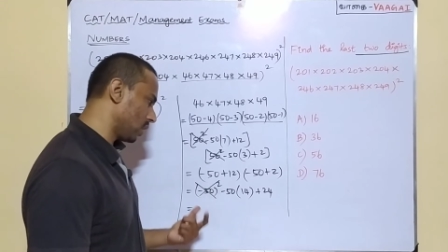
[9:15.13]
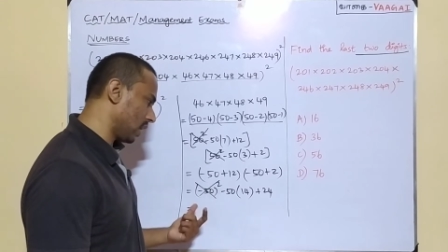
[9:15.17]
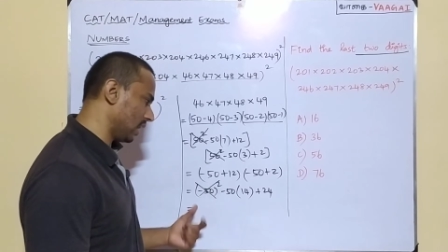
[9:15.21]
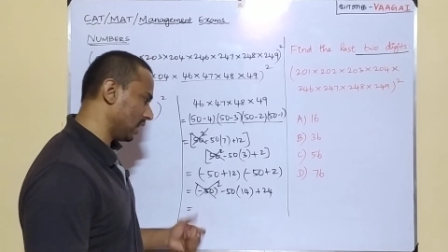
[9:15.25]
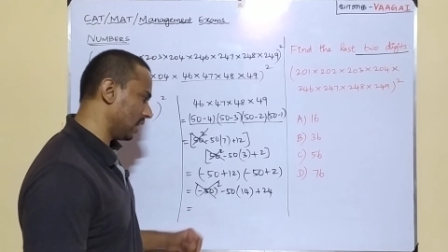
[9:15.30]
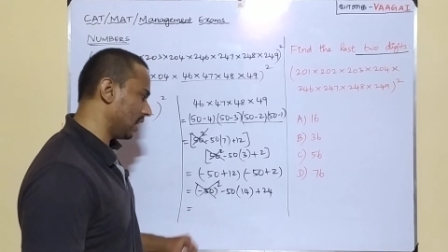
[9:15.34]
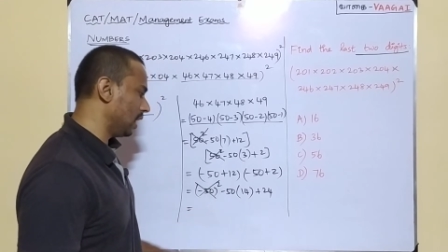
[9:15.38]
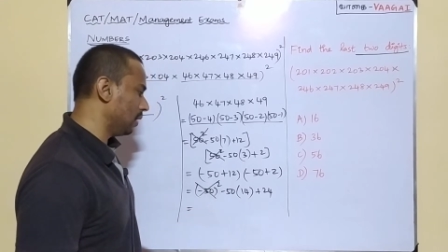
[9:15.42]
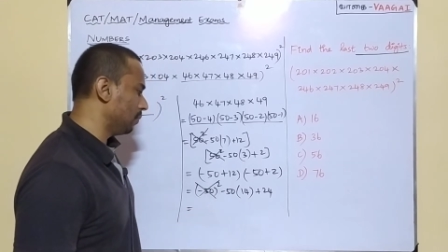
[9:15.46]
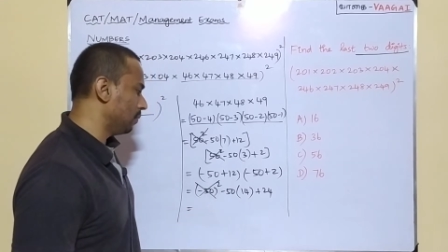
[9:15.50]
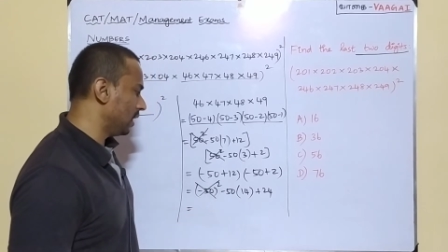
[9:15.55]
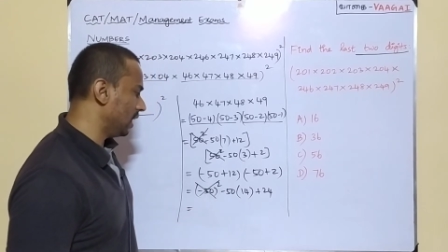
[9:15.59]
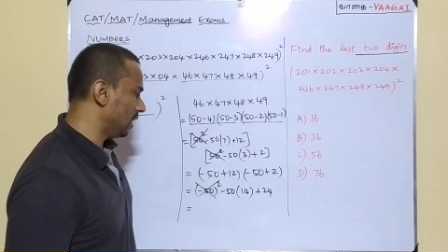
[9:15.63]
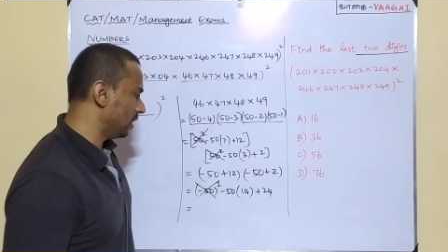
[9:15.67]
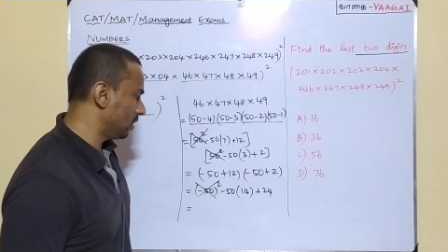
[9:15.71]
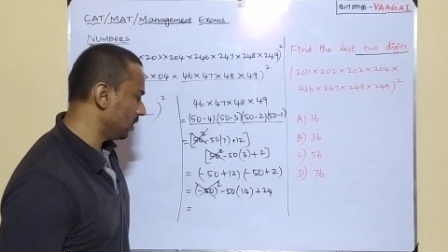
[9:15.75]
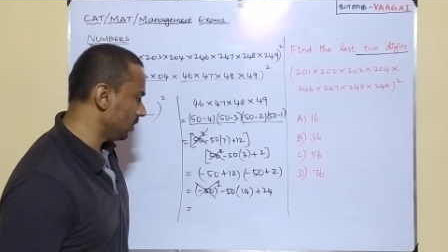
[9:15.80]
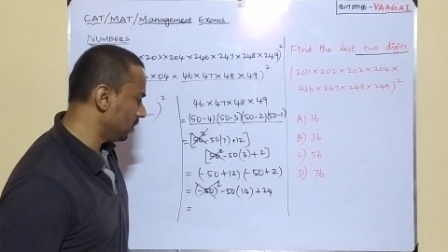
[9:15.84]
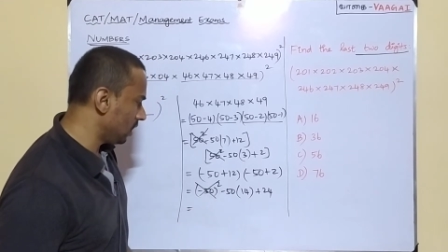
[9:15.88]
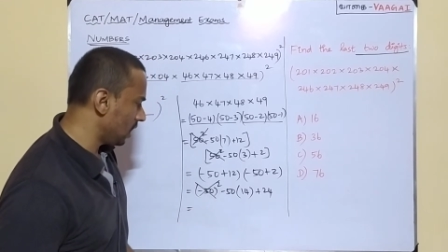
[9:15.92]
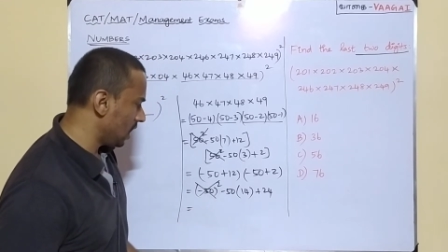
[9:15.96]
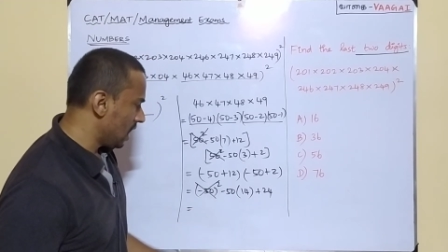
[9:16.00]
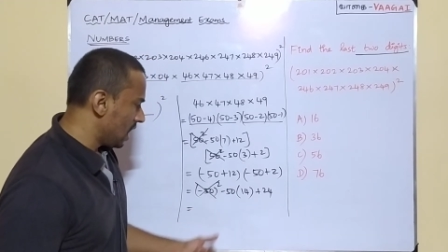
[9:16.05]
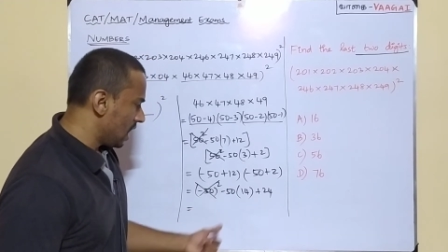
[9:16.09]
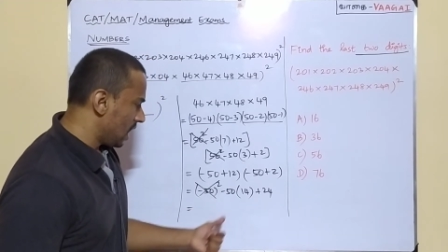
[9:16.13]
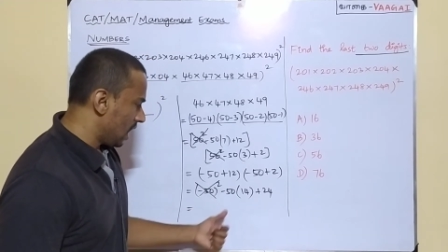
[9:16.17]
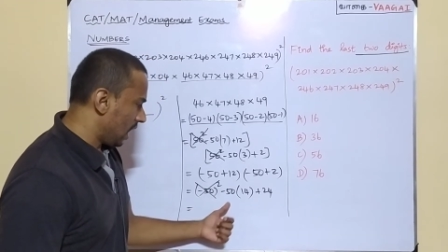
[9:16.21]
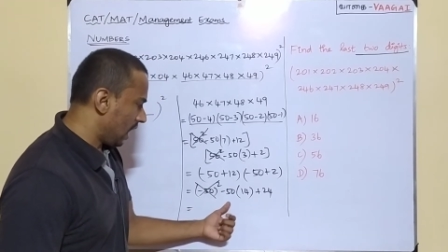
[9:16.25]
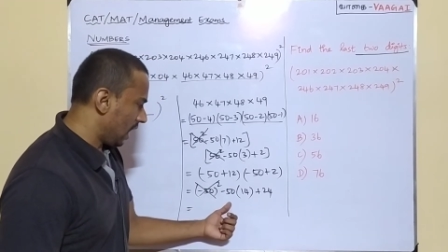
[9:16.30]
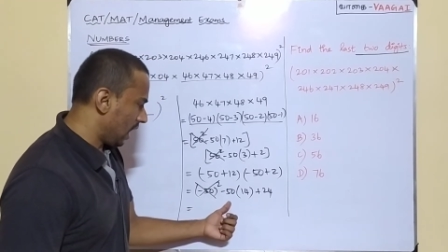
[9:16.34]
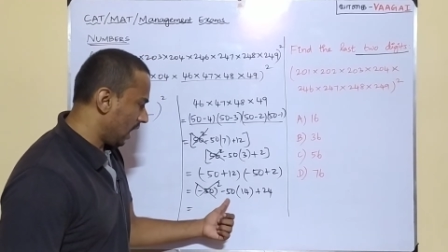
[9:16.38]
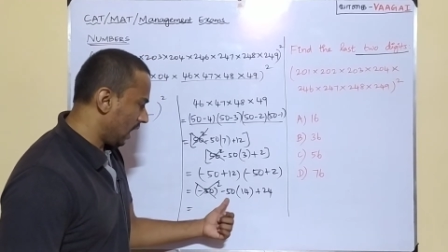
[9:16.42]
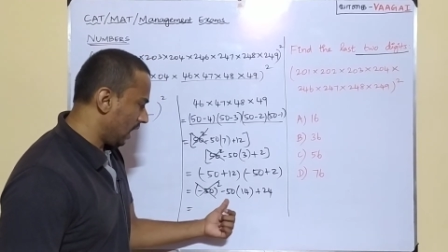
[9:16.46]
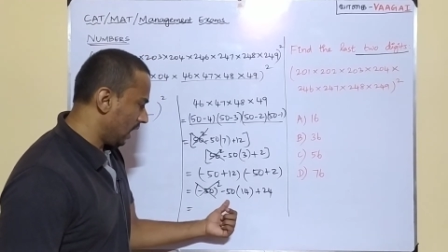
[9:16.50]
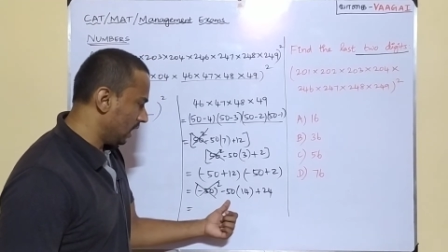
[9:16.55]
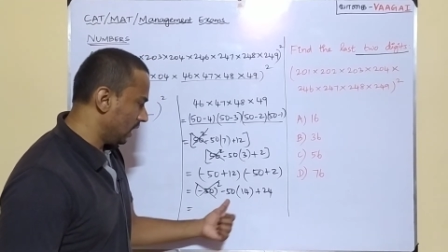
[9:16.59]
you can eliminate it
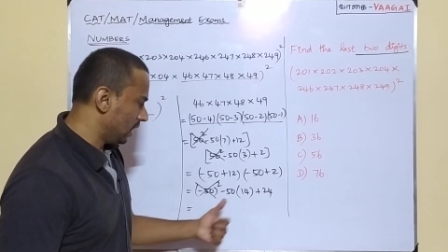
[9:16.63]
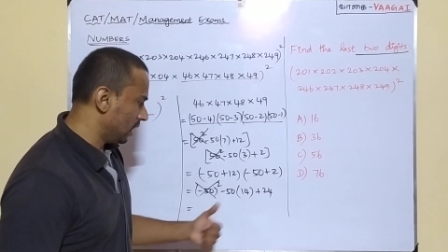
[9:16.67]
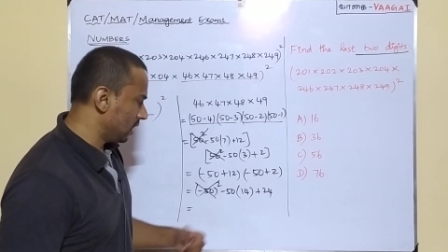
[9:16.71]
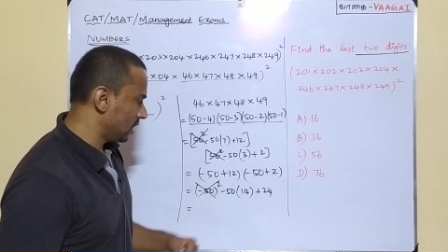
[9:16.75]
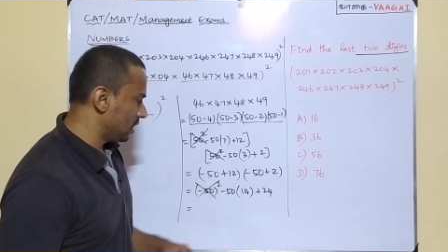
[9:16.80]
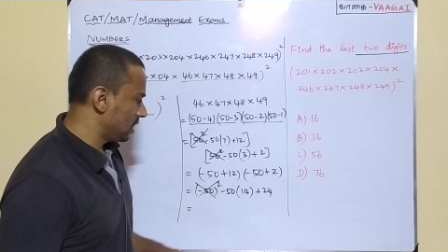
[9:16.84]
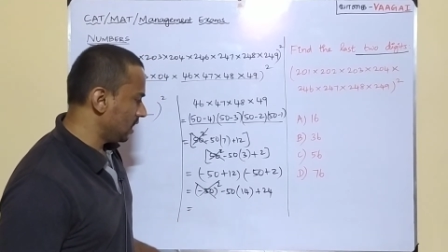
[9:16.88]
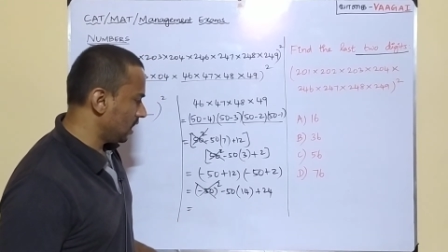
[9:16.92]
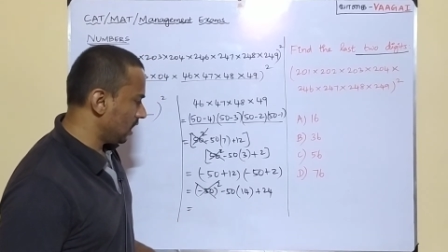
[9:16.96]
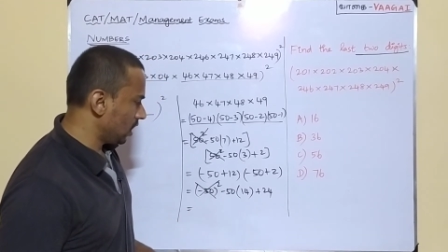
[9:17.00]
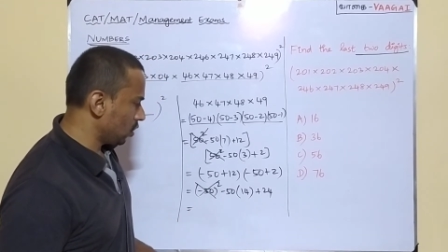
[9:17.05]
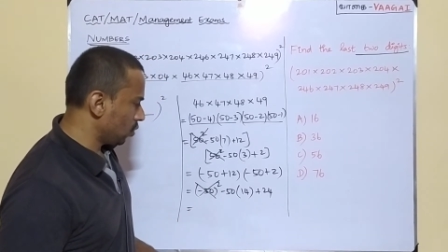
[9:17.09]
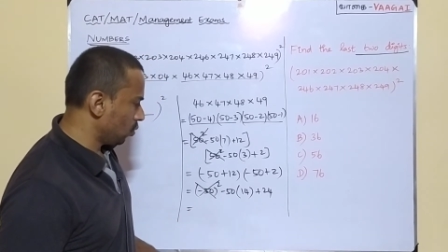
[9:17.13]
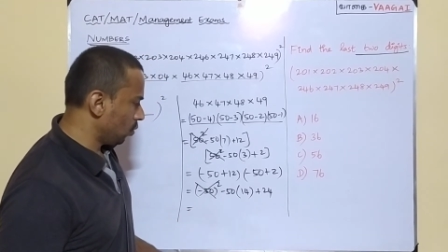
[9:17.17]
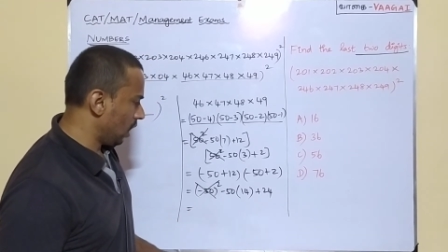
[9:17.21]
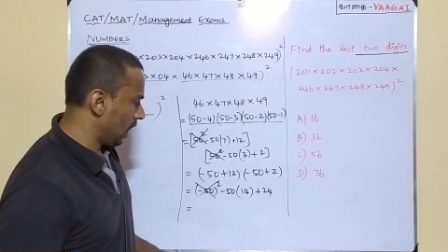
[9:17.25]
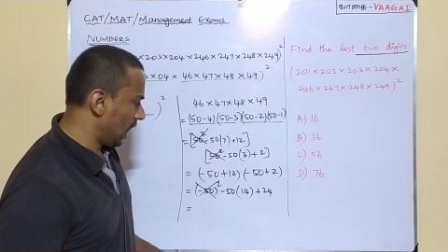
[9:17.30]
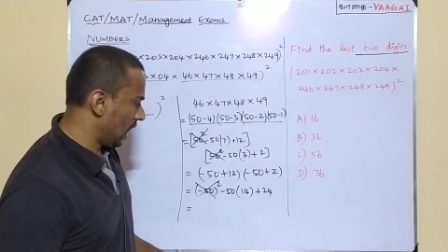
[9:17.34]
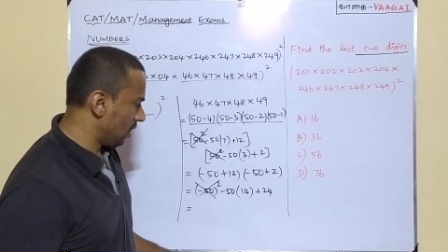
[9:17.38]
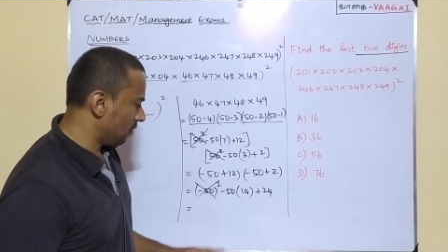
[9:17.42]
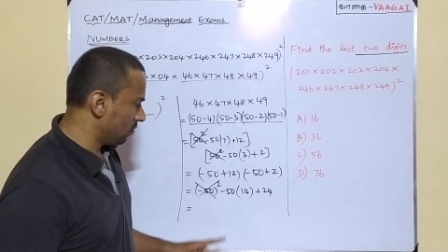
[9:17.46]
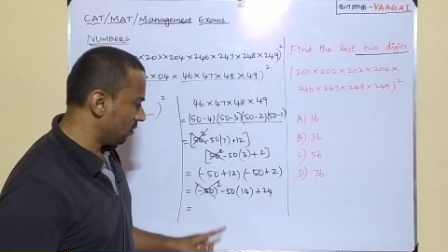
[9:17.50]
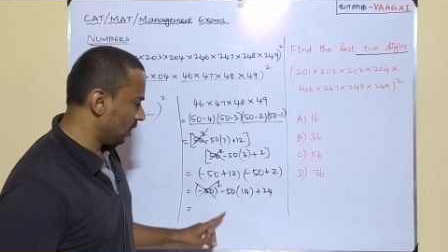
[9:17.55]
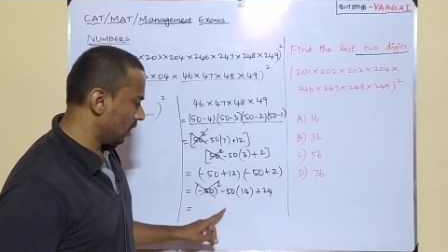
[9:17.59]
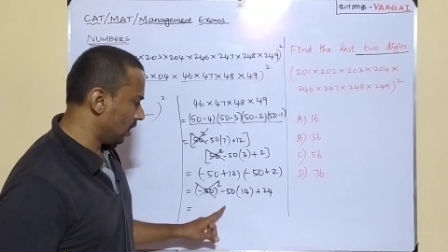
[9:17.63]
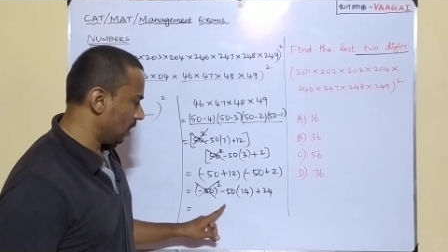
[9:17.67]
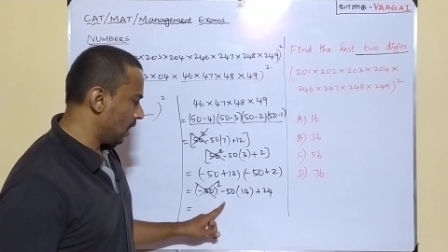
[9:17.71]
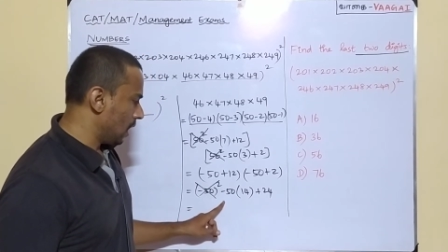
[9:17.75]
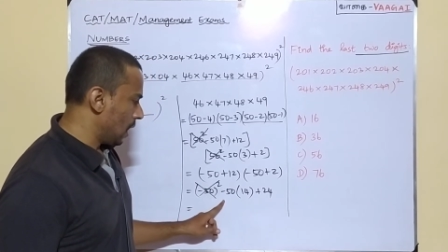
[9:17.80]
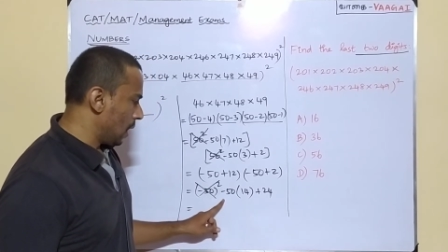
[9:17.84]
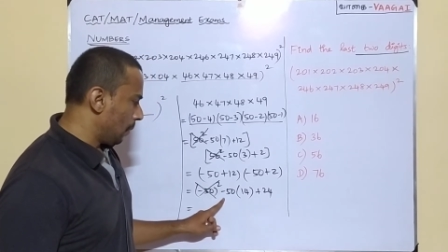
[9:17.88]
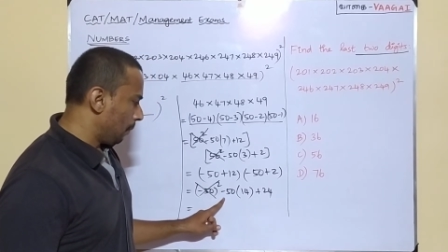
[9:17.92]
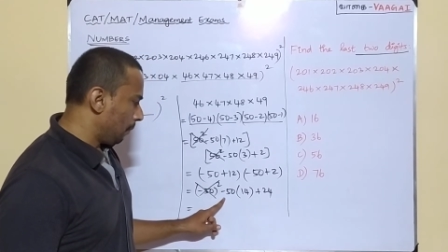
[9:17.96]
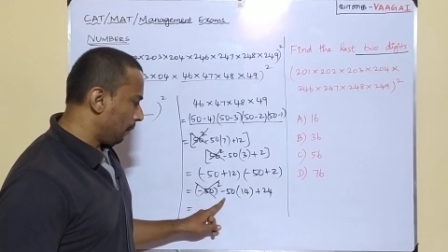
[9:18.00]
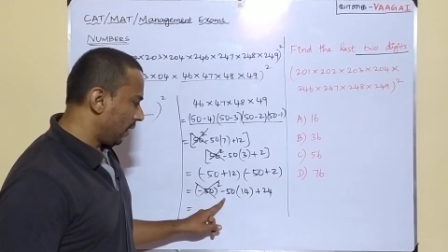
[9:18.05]
and here you have uh,